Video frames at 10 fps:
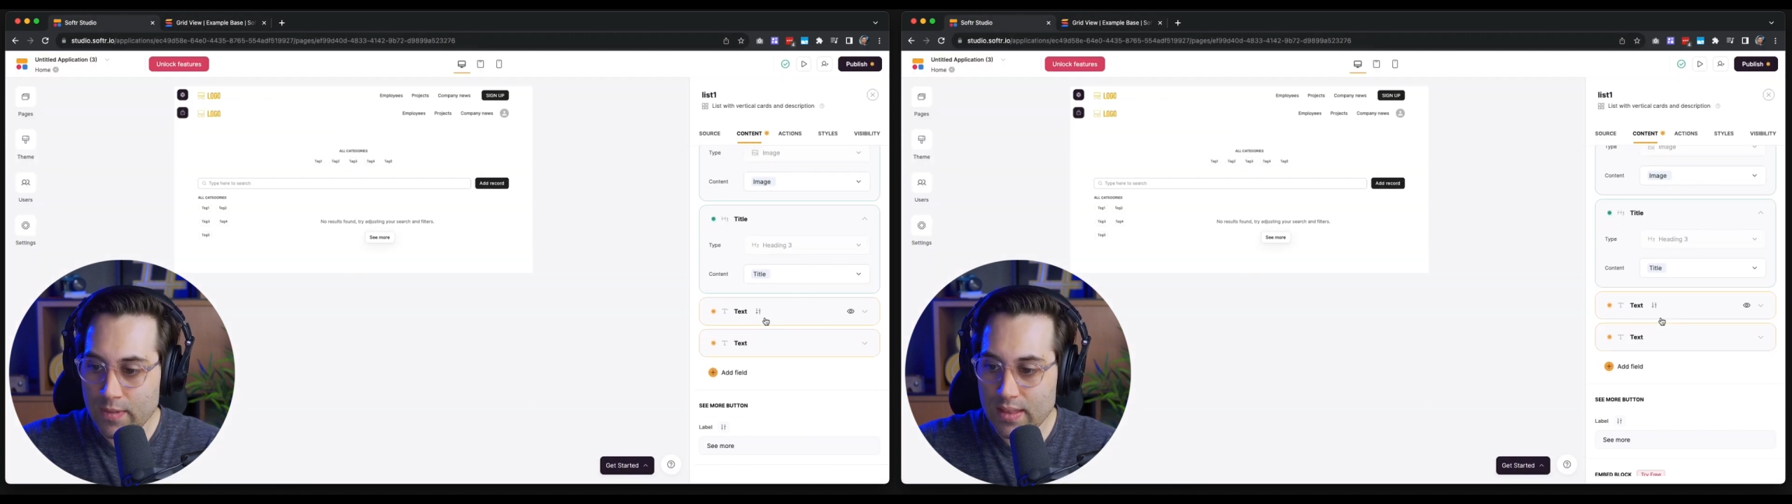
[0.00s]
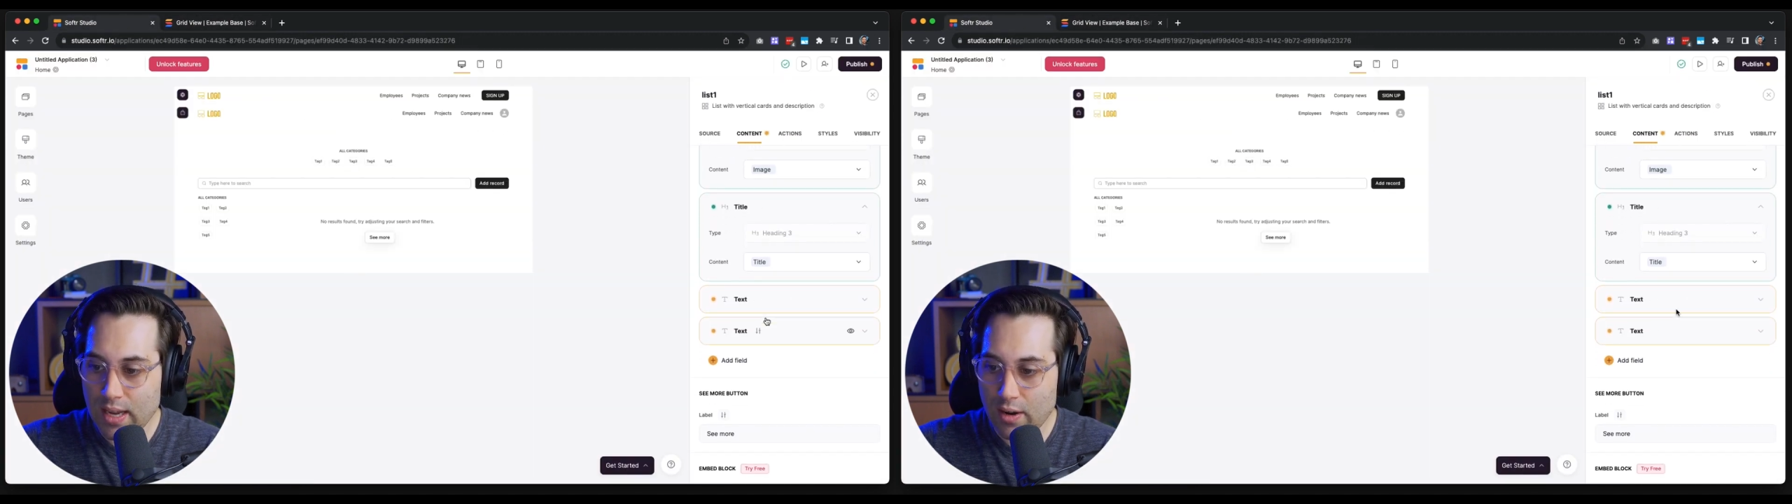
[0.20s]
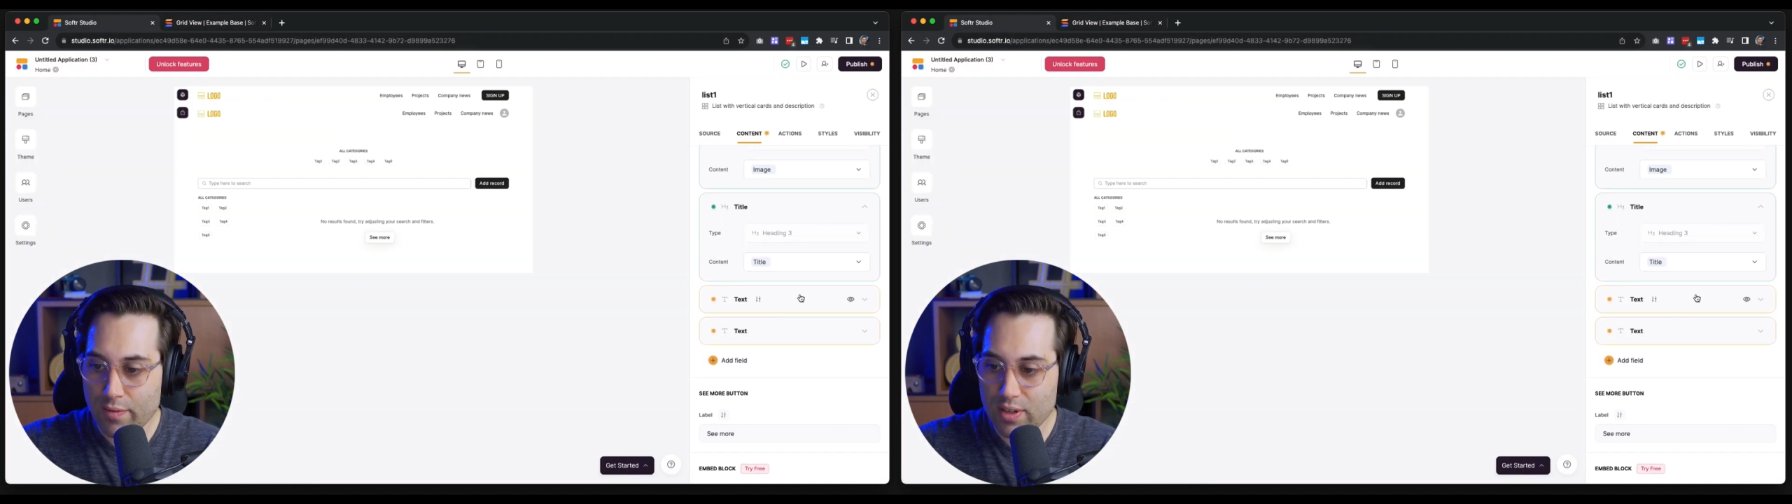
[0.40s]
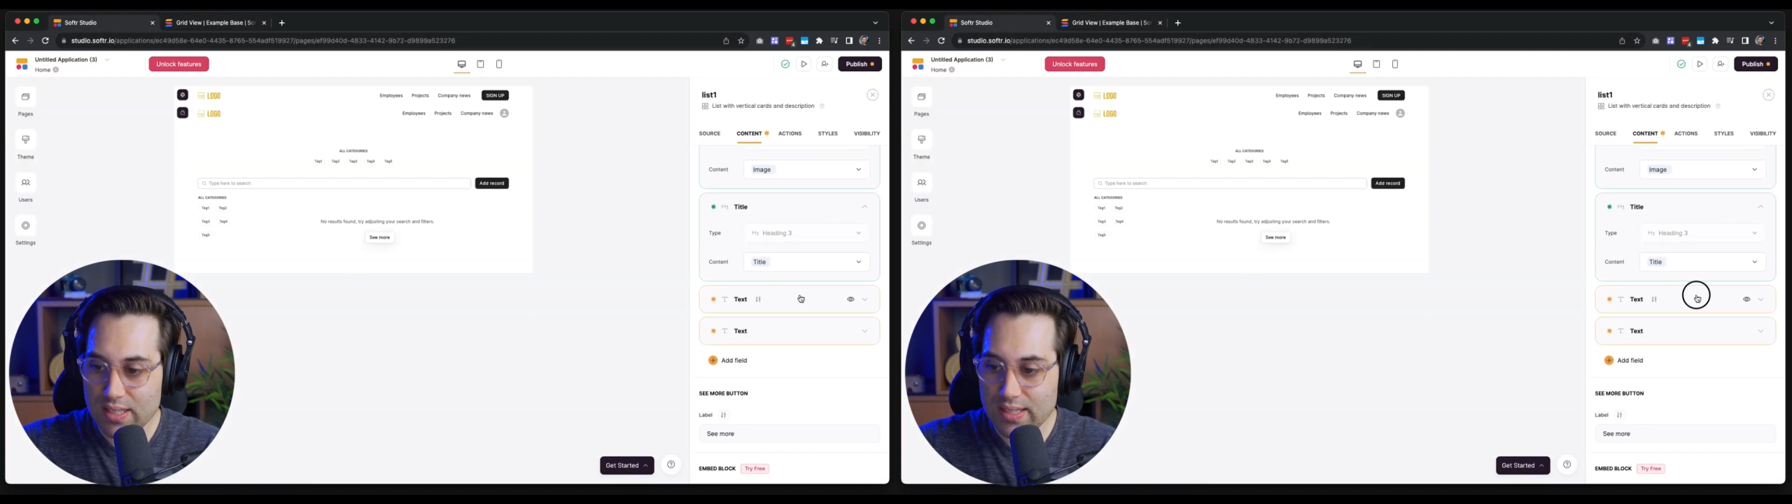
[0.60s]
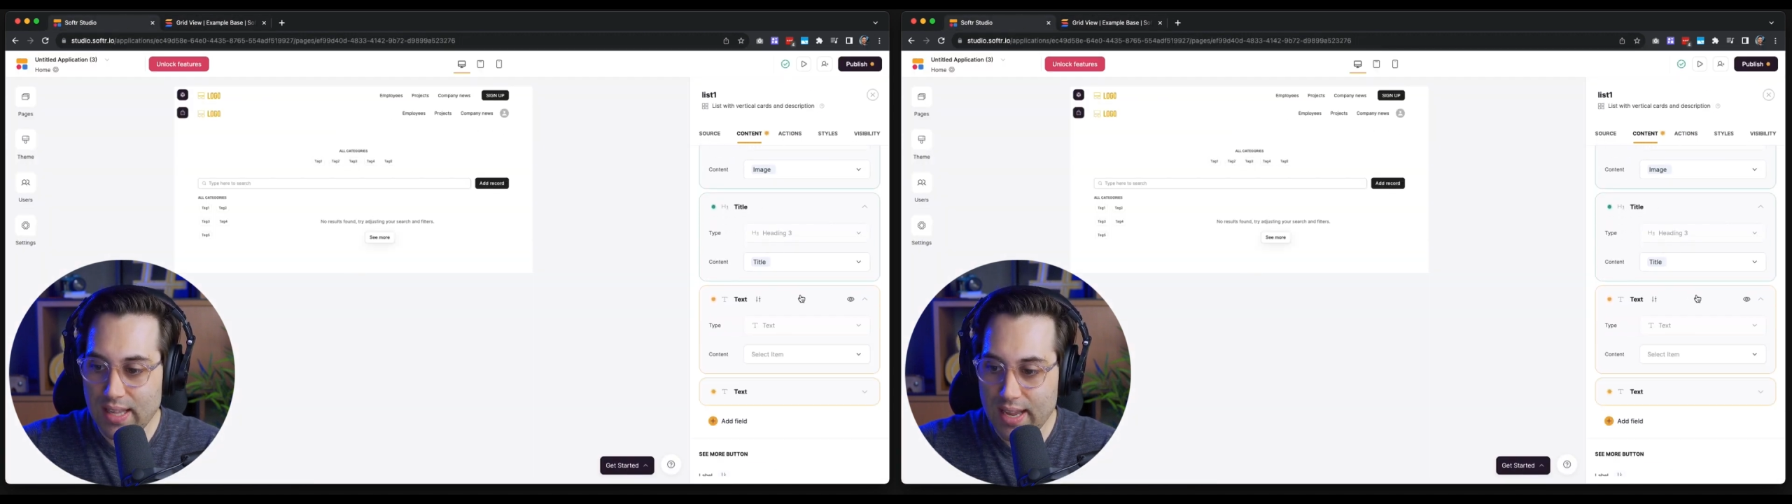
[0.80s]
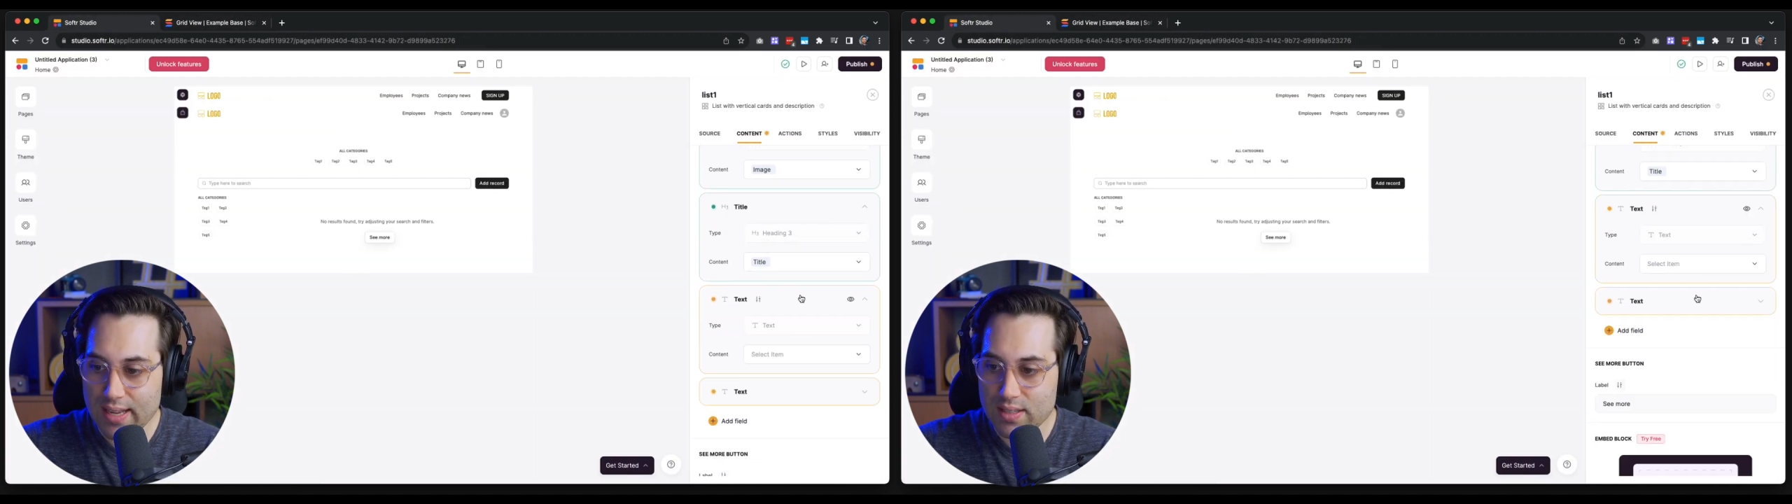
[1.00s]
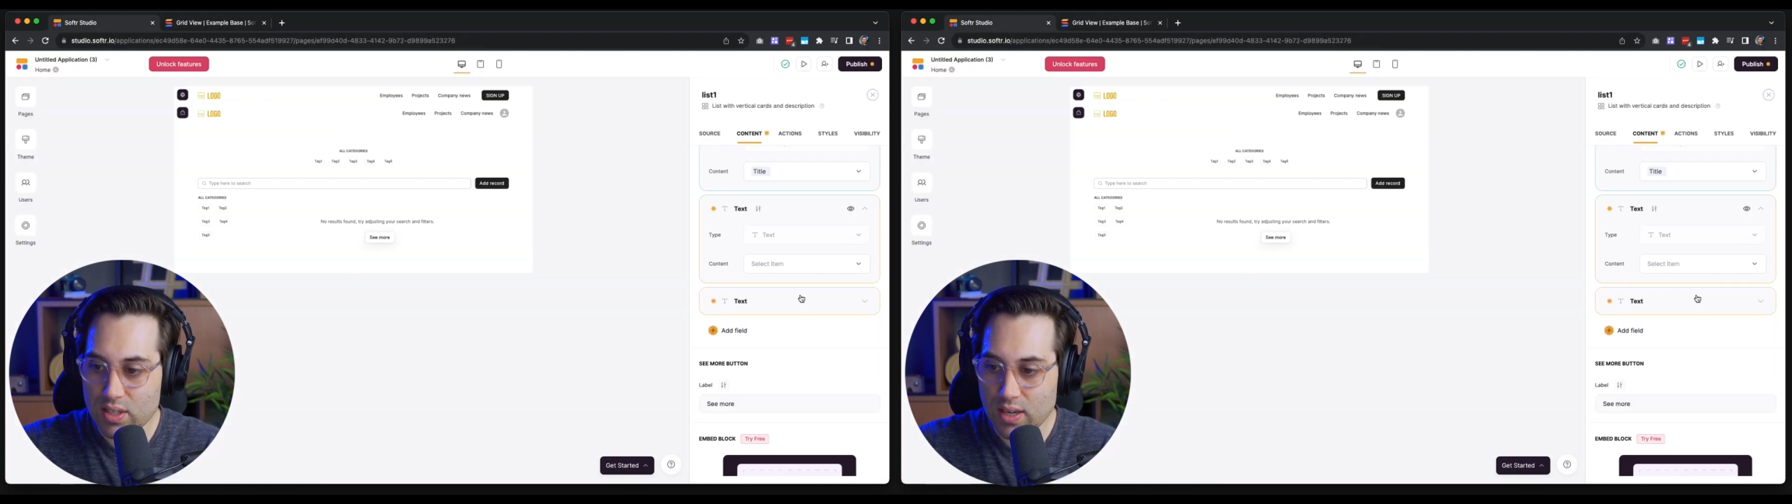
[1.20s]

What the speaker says: Now for the text,